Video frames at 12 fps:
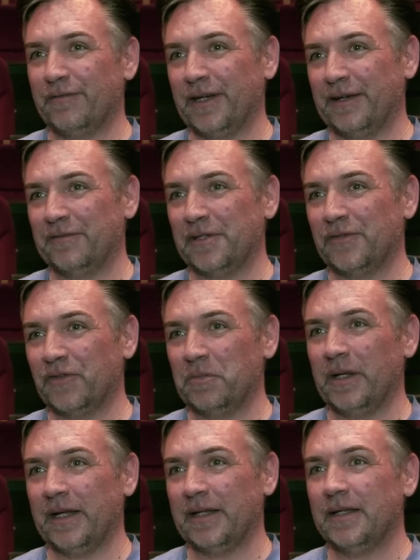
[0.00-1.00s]
of forgiveness for
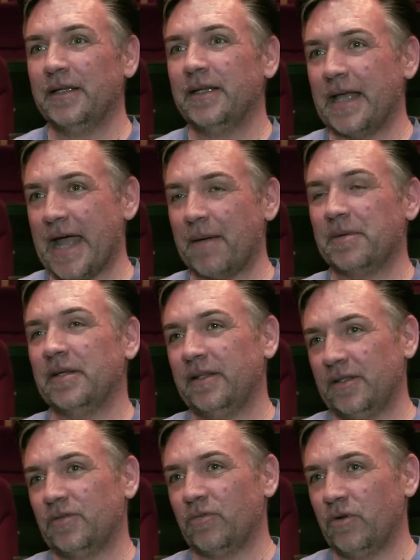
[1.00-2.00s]
me, happened in
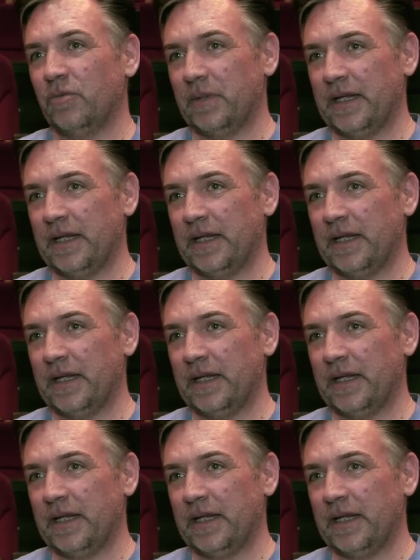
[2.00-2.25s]
this room